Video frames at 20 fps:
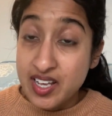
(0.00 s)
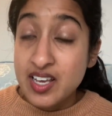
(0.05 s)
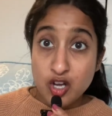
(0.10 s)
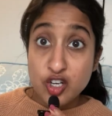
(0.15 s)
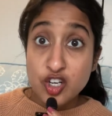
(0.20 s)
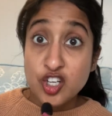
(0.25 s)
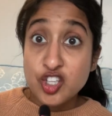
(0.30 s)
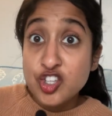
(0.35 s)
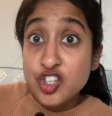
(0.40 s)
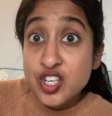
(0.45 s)

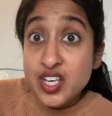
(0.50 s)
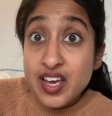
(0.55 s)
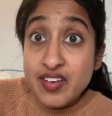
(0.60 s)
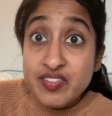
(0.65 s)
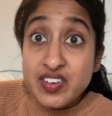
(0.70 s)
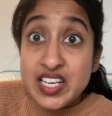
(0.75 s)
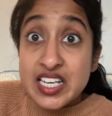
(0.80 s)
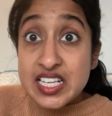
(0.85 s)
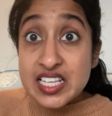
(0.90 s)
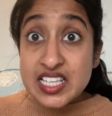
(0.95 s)
Could she have
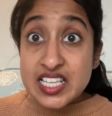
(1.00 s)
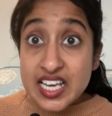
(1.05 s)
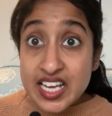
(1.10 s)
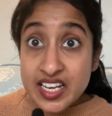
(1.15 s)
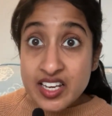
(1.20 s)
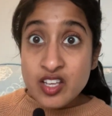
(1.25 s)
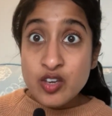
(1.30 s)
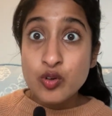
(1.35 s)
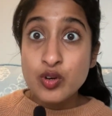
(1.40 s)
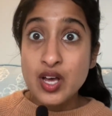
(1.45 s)

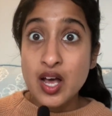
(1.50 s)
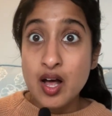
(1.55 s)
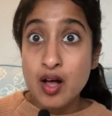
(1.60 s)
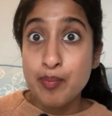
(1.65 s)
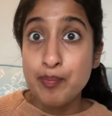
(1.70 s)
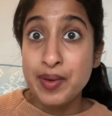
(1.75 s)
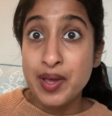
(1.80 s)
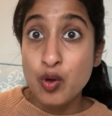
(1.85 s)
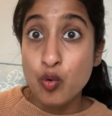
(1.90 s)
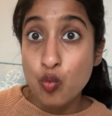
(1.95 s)
continued
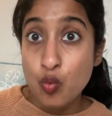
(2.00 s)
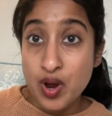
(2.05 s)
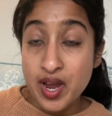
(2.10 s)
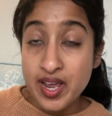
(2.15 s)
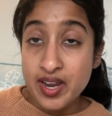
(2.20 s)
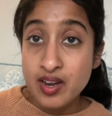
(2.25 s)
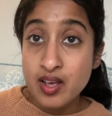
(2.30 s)
helping Wit